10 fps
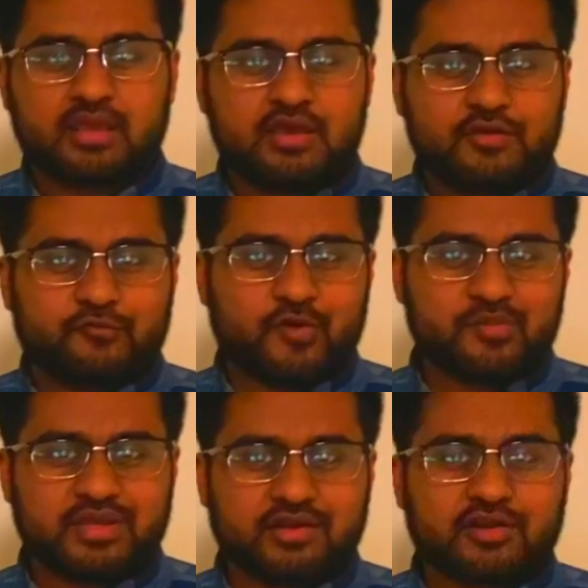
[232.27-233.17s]
From
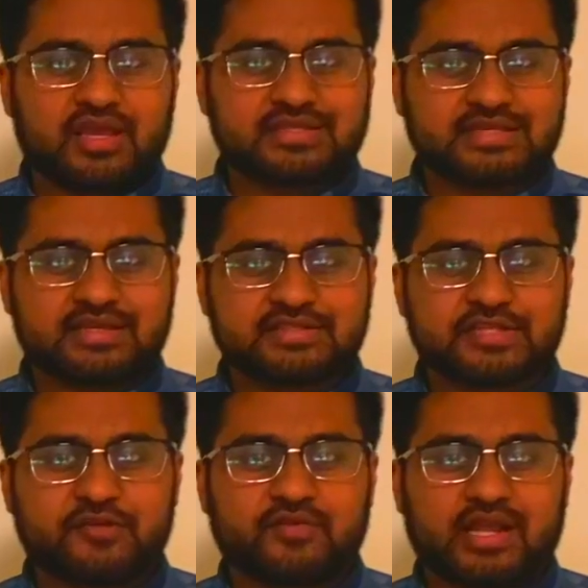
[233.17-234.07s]
here, a second set
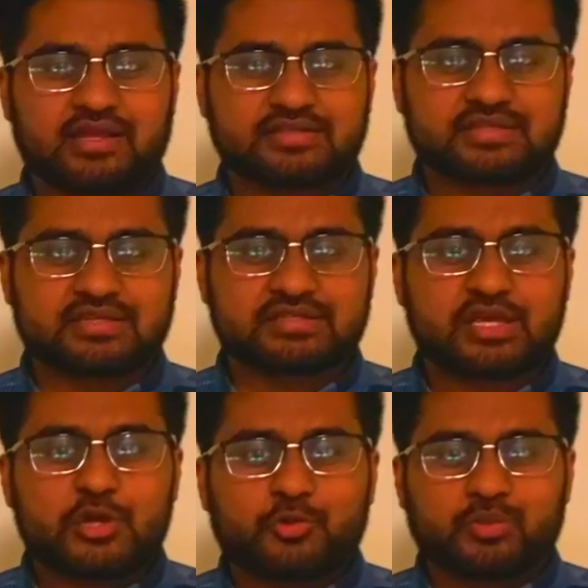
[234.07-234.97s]
of analyses
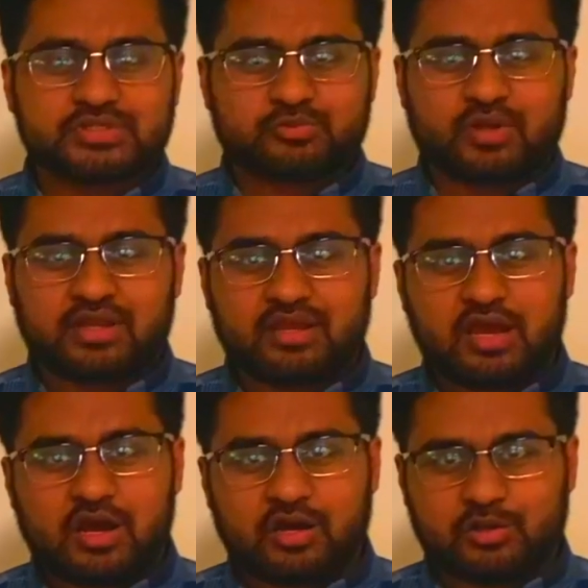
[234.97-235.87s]
was run
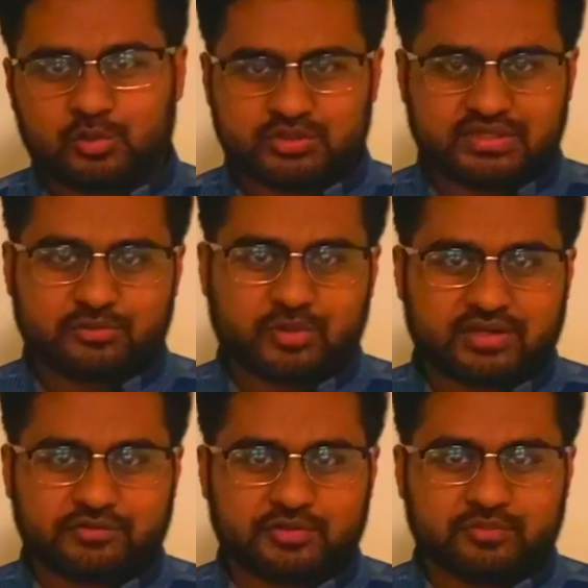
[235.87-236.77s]
on only the red
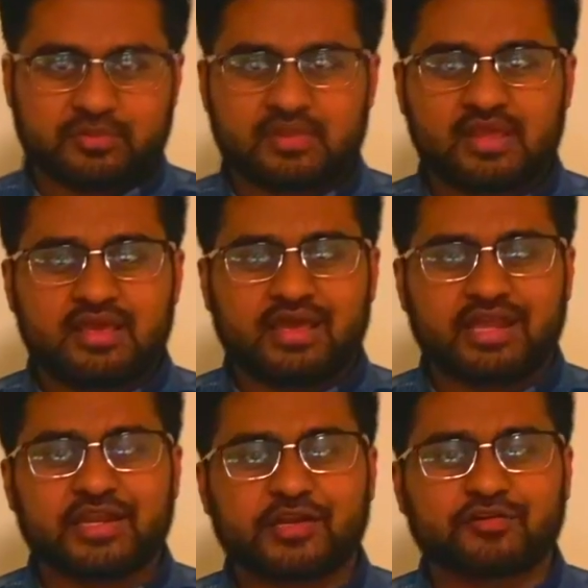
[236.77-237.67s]
group. And
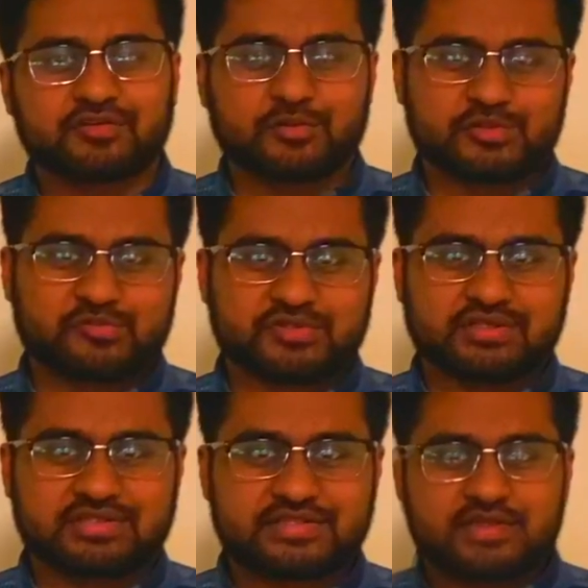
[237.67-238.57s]
here are those
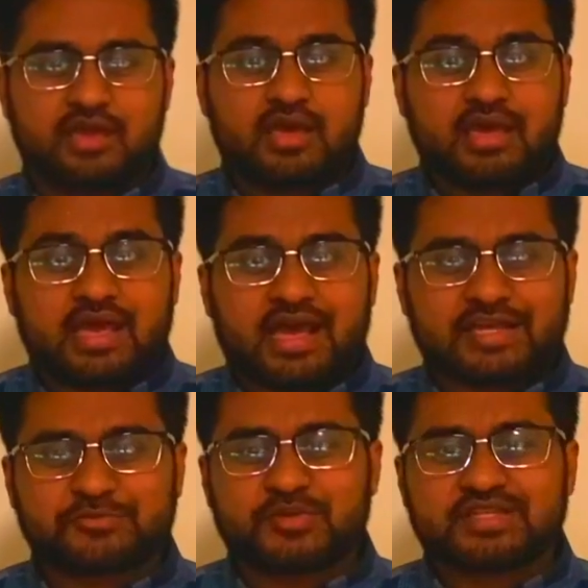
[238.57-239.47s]
results. As
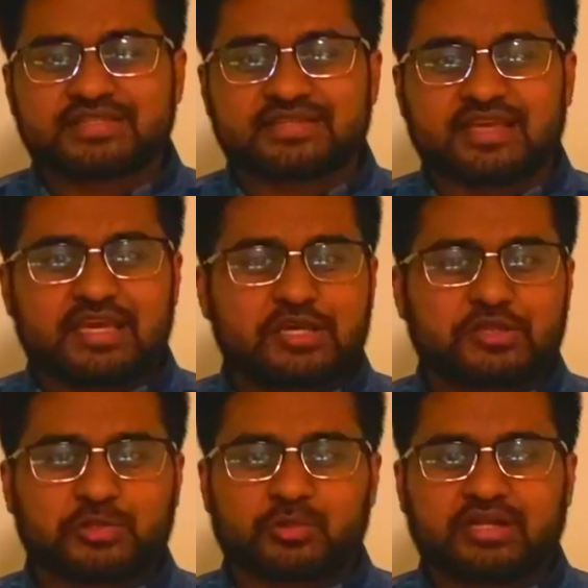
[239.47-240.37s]
we can see, the
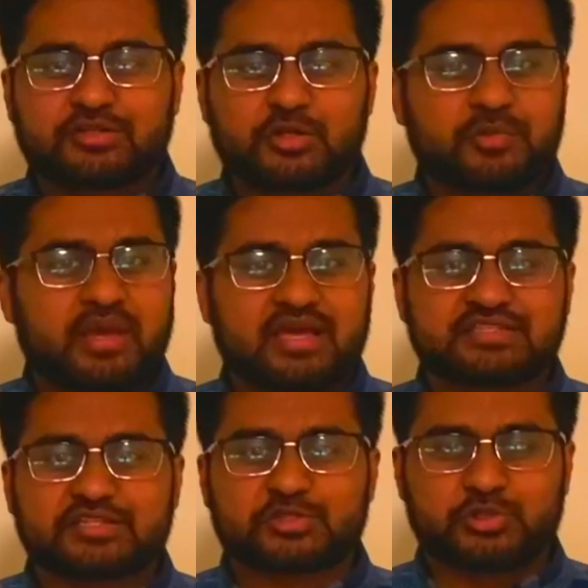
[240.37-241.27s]
red group has
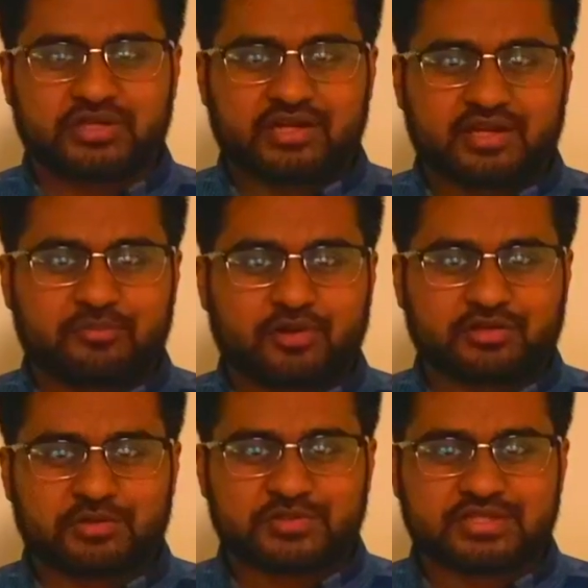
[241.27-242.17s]
extraordinary
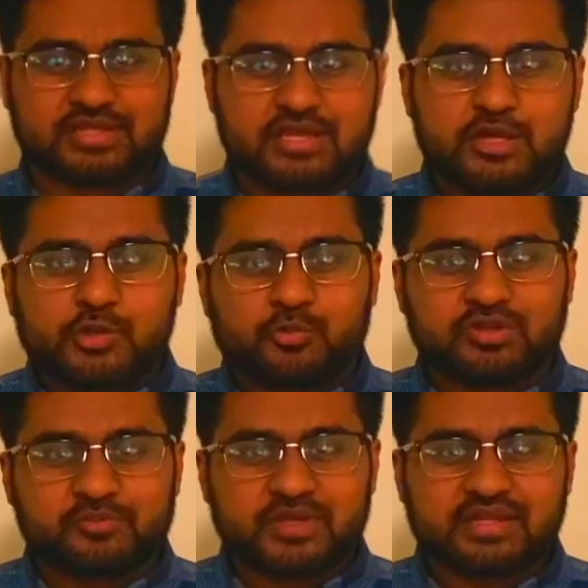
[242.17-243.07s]
prognosis with a median